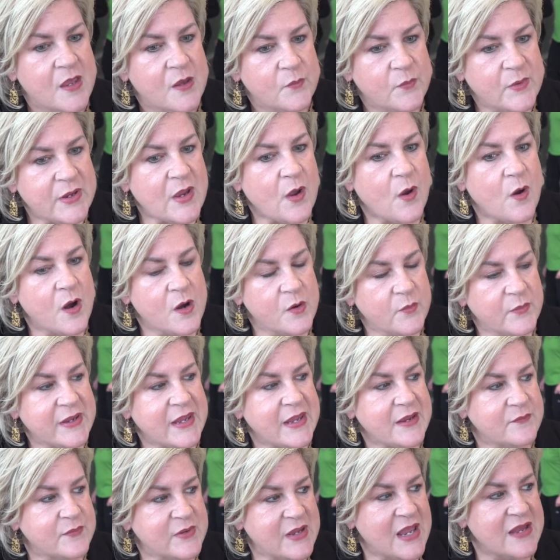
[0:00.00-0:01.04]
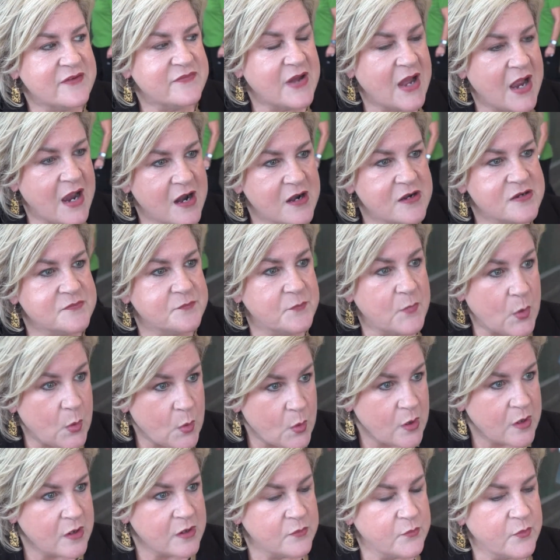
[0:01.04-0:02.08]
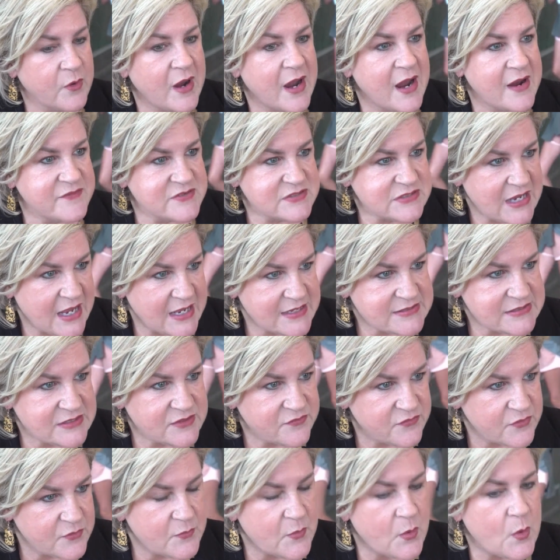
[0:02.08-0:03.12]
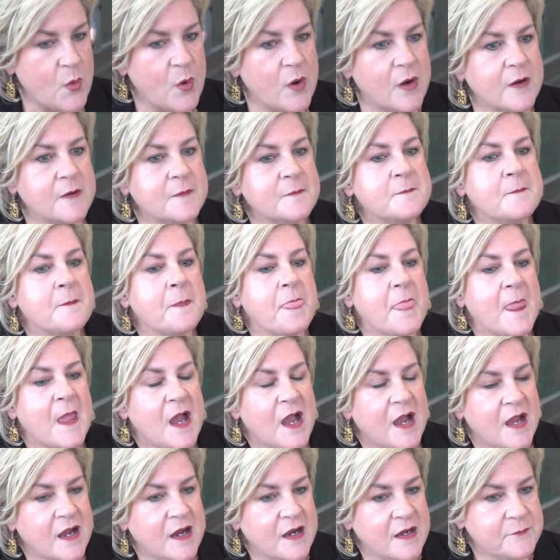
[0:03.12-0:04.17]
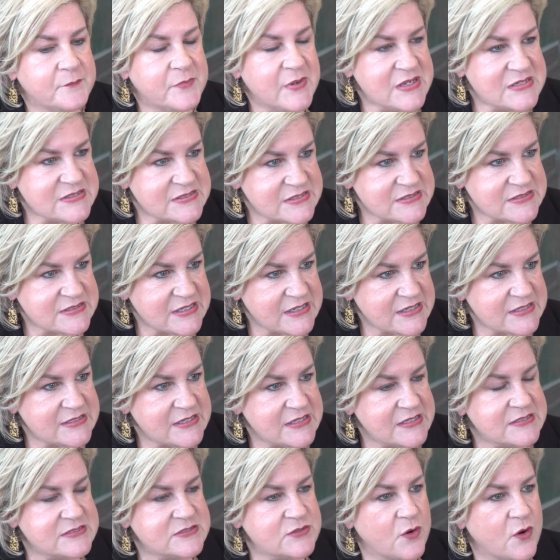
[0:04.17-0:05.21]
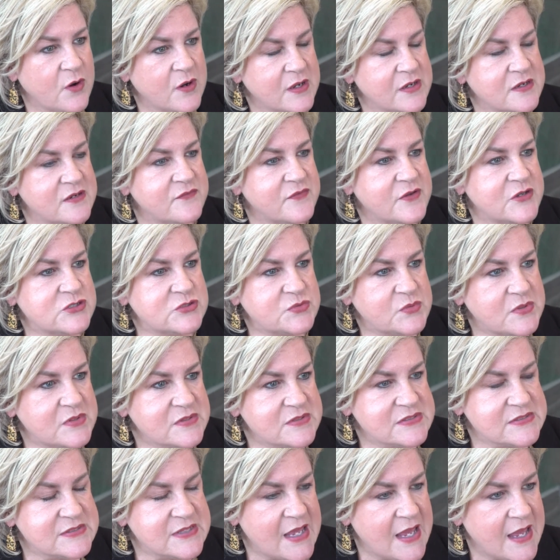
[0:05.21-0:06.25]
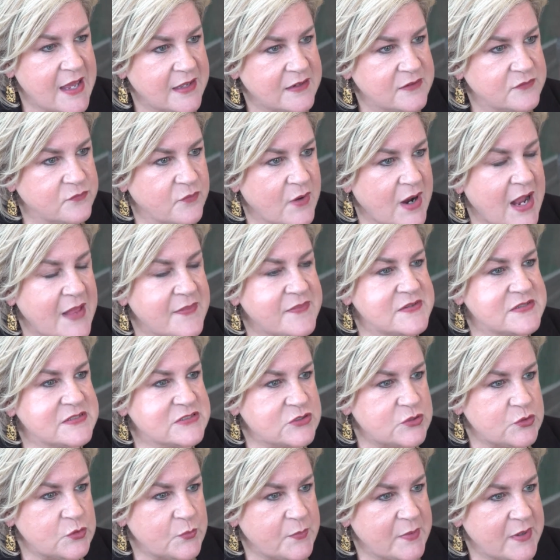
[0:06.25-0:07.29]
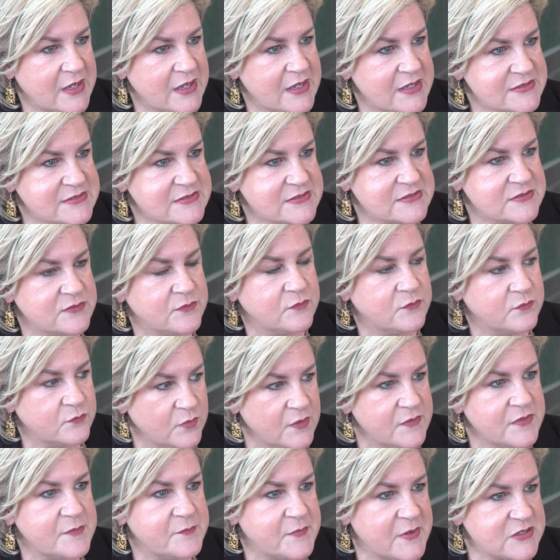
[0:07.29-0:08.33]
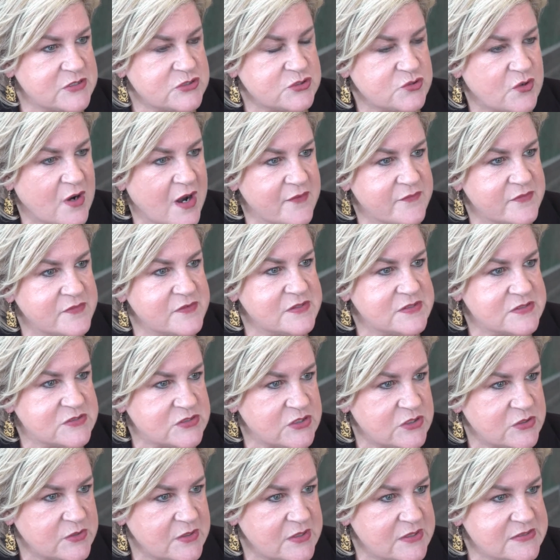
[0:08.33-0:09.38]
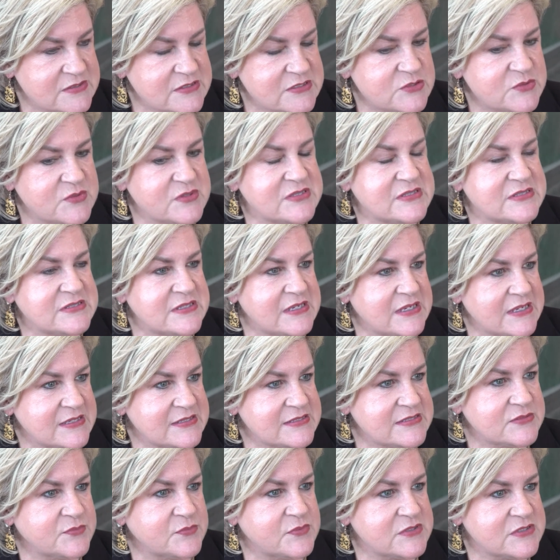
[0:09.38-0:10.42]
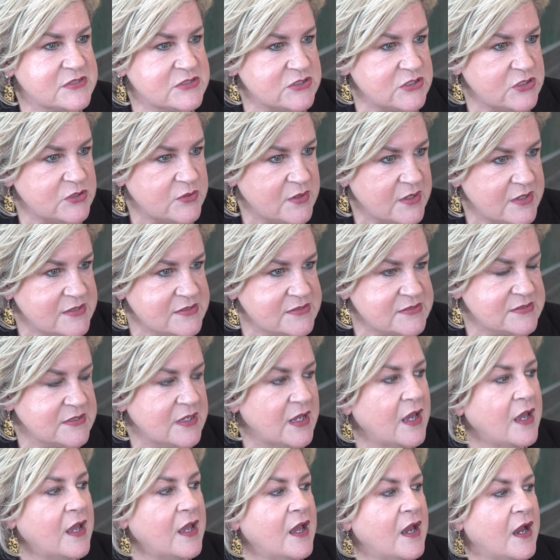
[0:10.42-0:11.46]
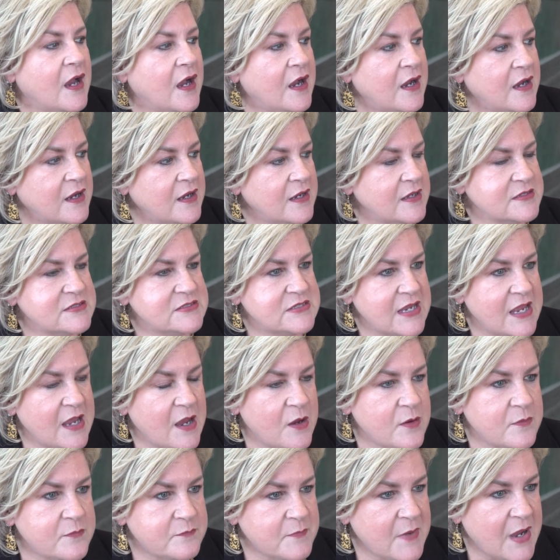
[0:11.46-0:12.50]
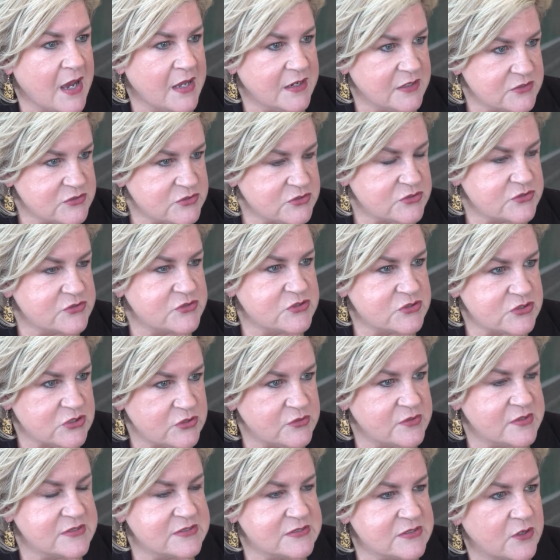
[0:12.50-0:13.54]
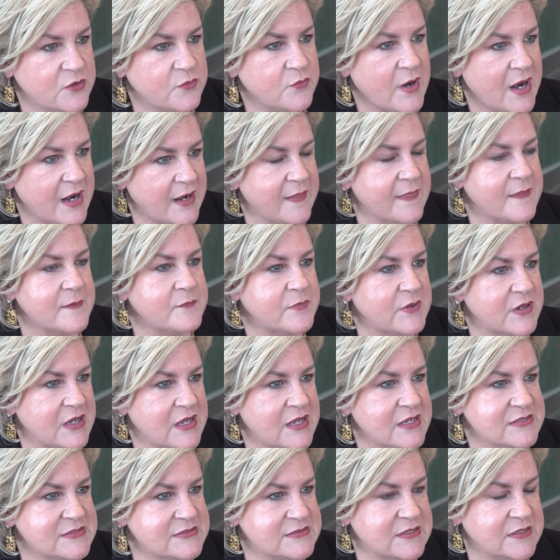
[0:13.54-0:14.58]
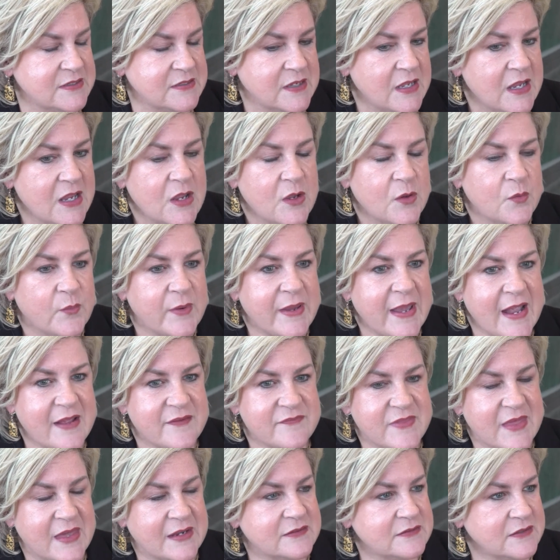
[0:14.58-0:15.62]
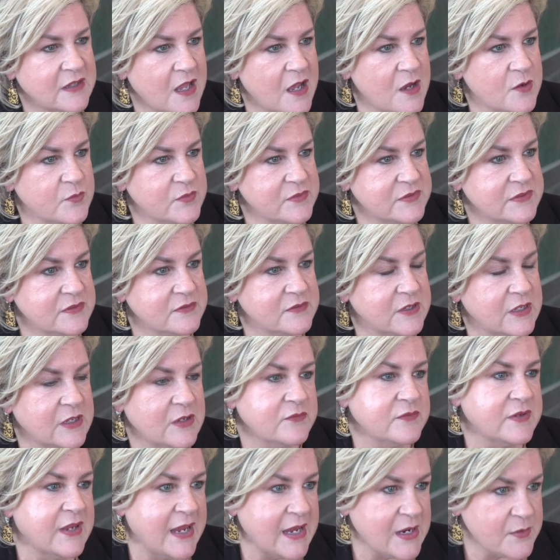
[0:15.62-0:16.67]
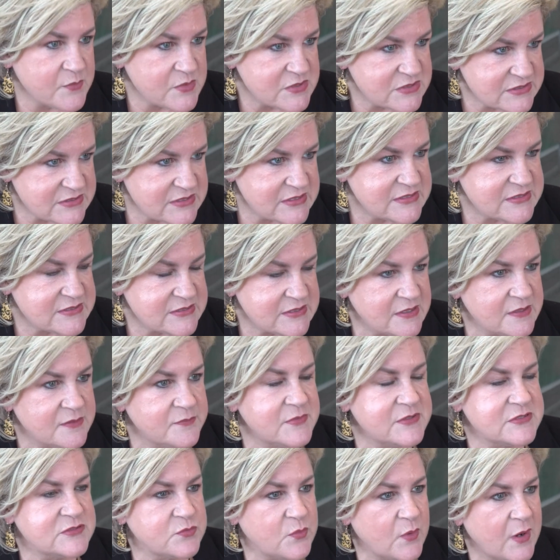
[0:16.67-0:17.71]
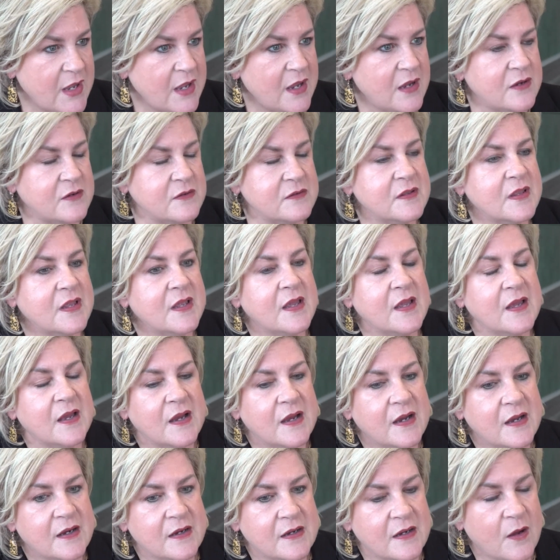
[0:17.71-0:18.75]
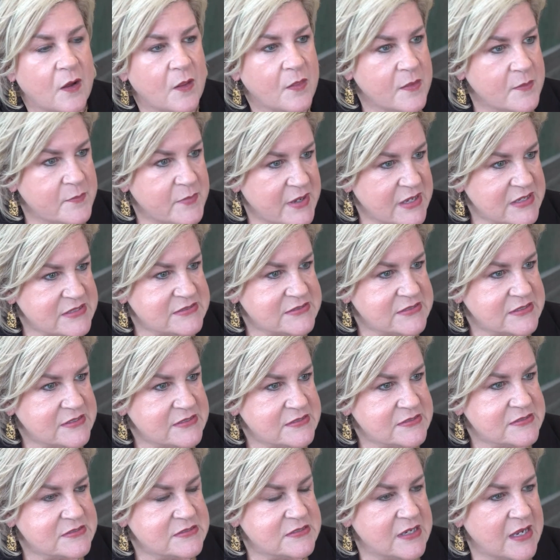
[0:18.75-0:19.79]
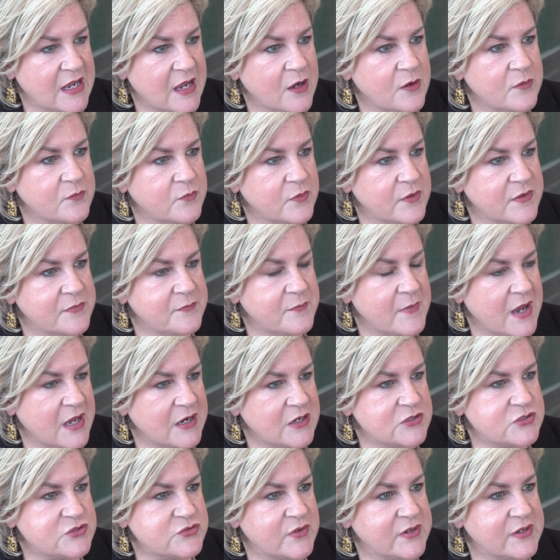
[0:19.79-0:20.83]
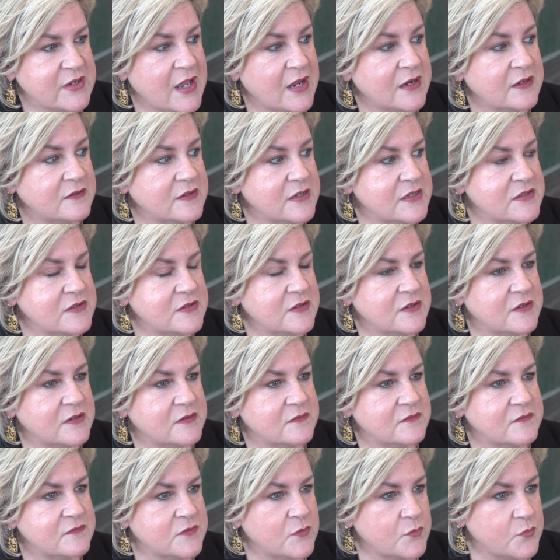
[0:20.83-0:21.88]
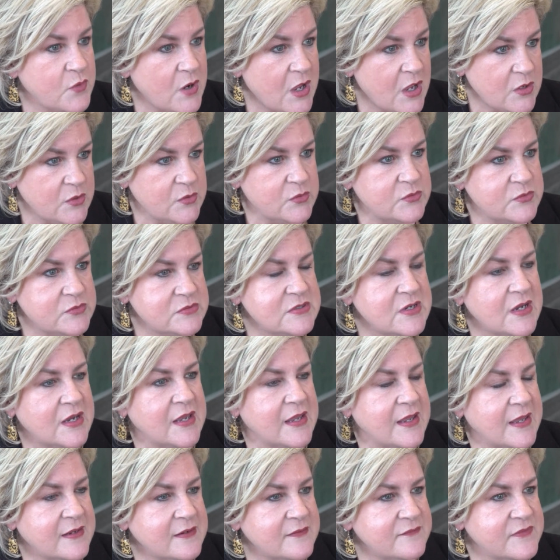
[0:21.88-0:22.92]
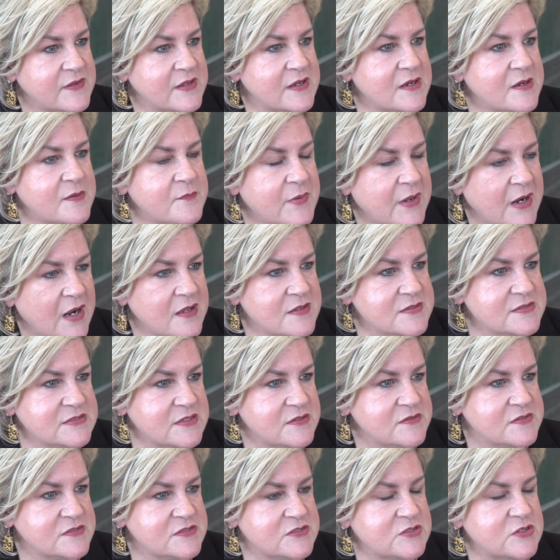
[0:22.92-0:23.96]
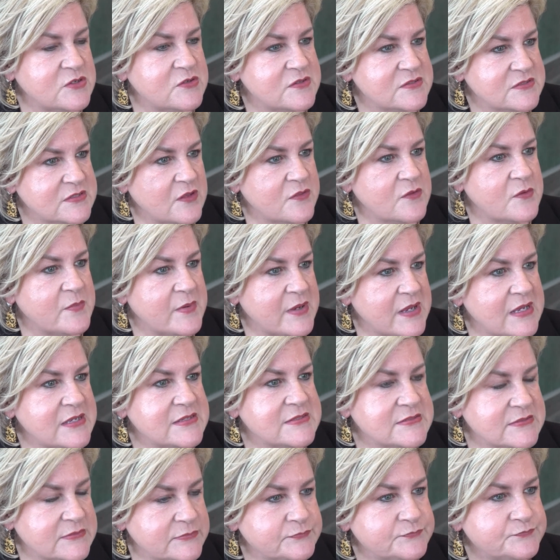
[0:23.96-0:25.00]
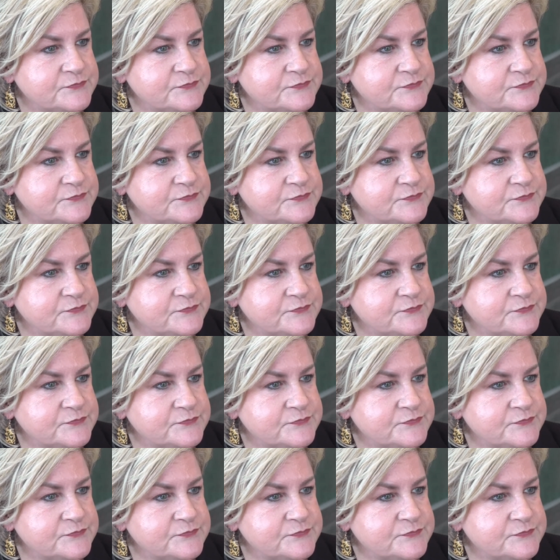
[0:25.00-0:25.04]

We are. We, we have hired more. We're advertising for more. Uh, bus attendants are individuals that ride the school bus with the bus driver and the students to assist with students uh, to help monitor students that are riding the bus. And we have that along with, you know, camera system as well uh, on the buses to help with monitoring not only the, the road ahead of them, but also the students on the bus.